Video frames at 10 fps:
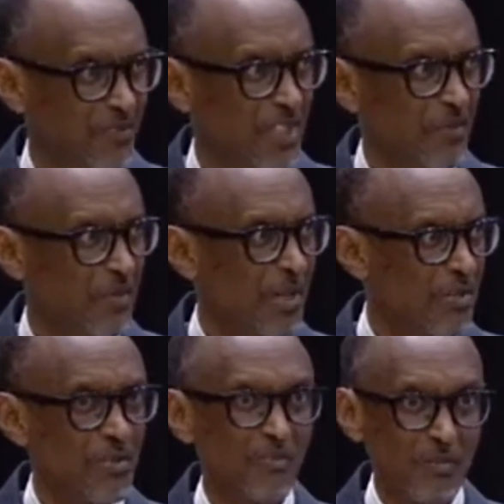same
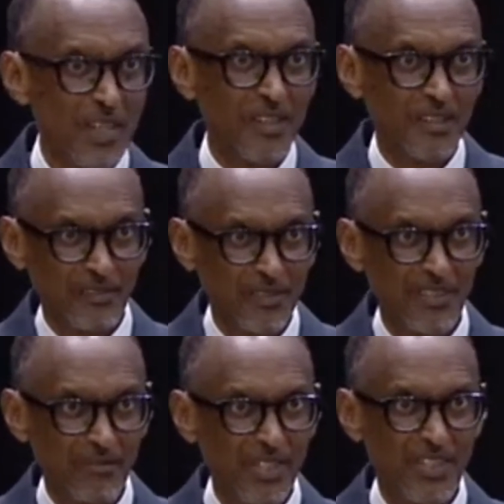amount of money,
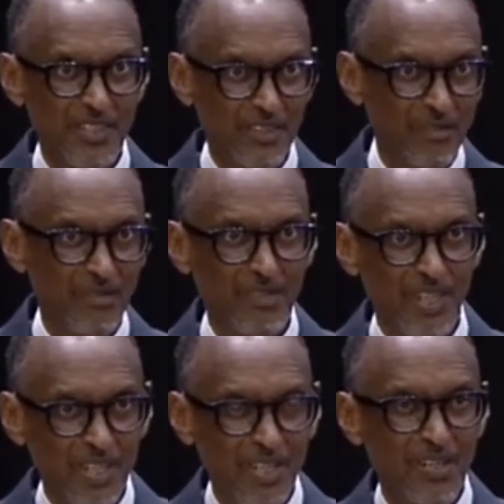which means
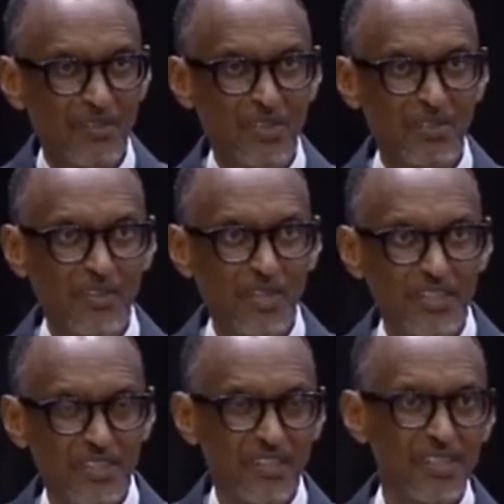
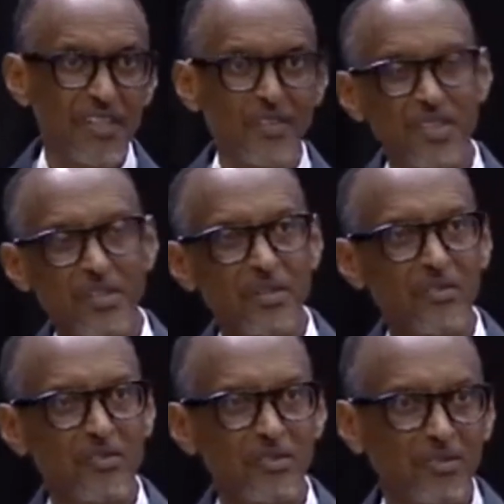1,600
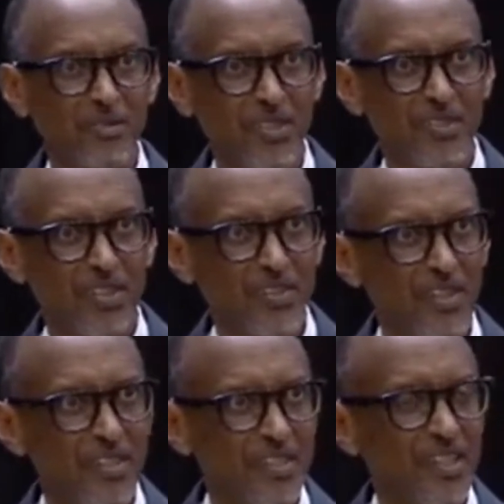or
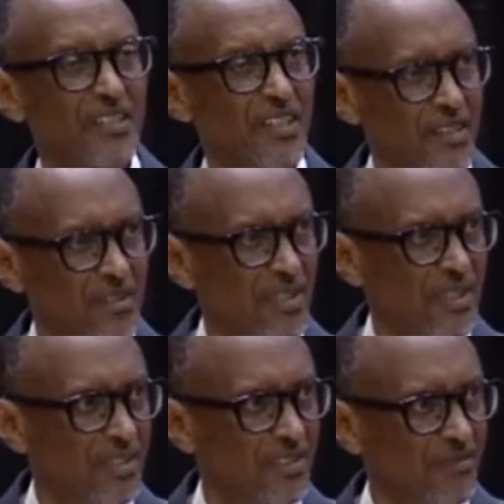
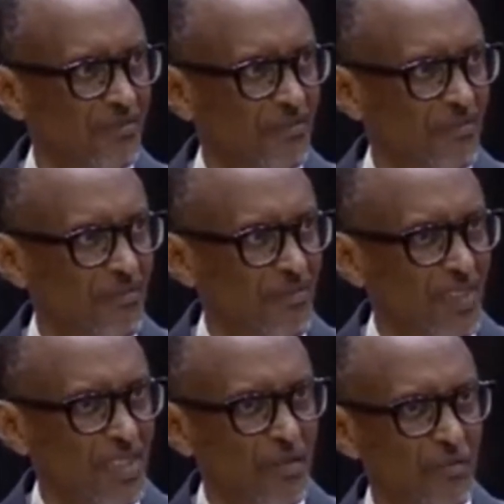1,800.
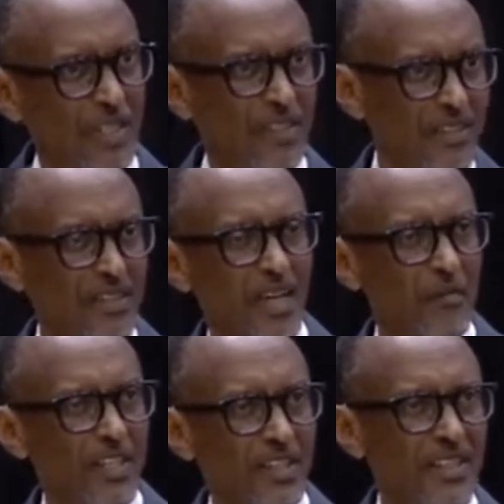But this
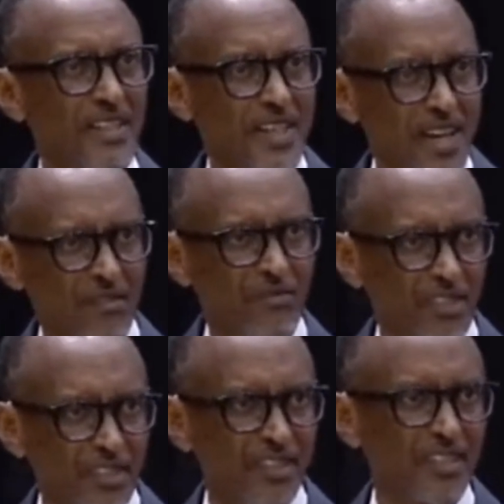time he didn't have
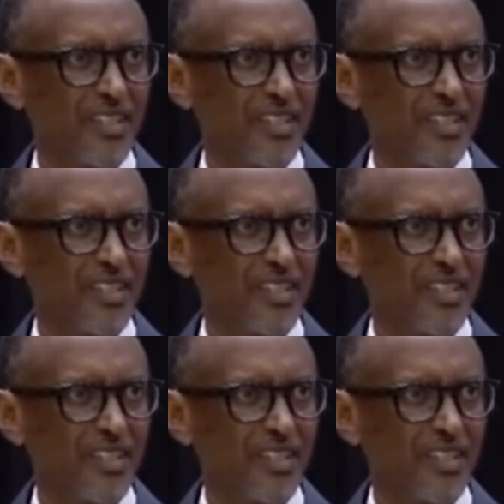it.